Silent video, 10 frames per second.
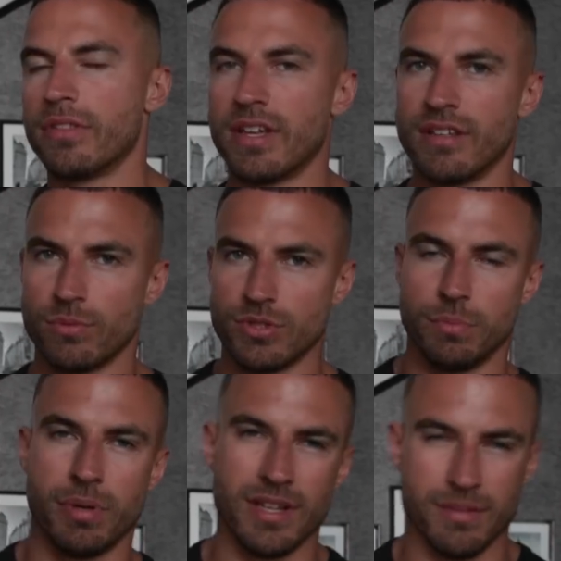with the things which
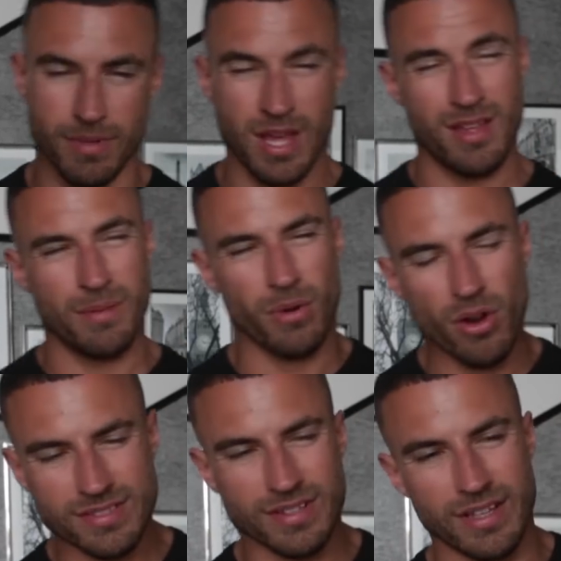you pick. But
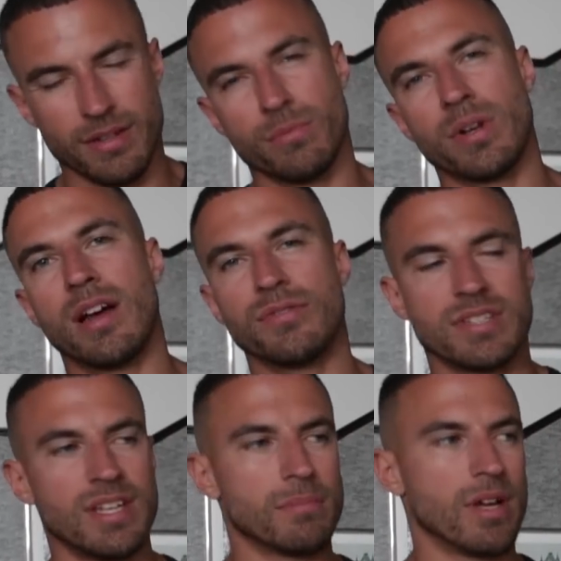honestly, when I've
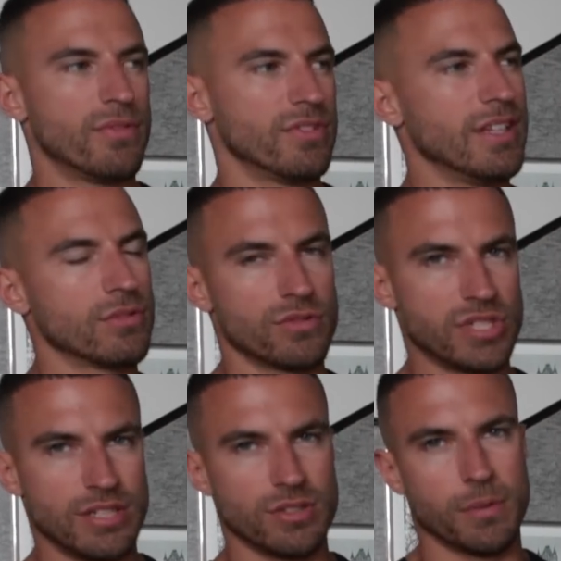seen my physique sort of
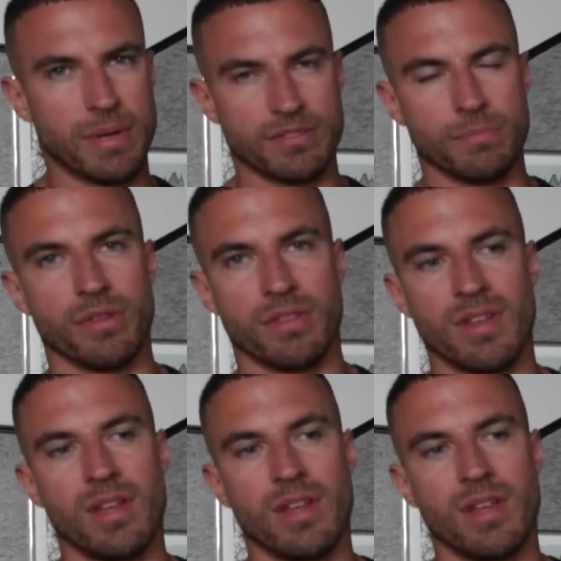change over the past month,